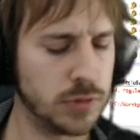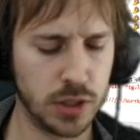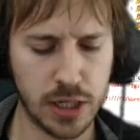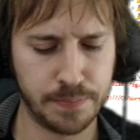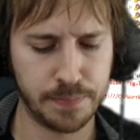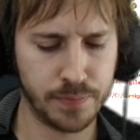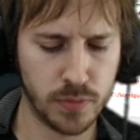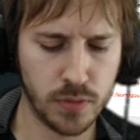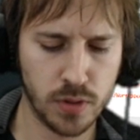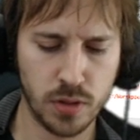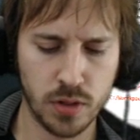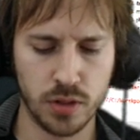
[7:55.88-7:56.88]
Yeah.
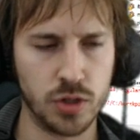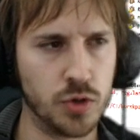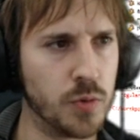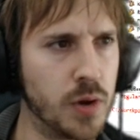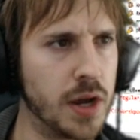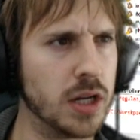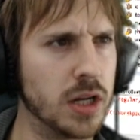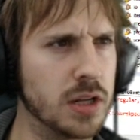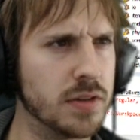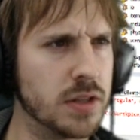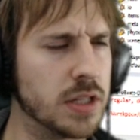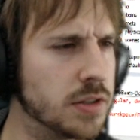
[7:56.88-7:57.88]
UI
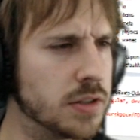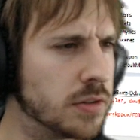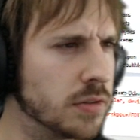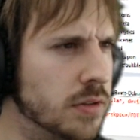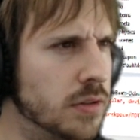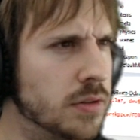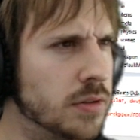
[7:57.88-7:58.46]
level editor.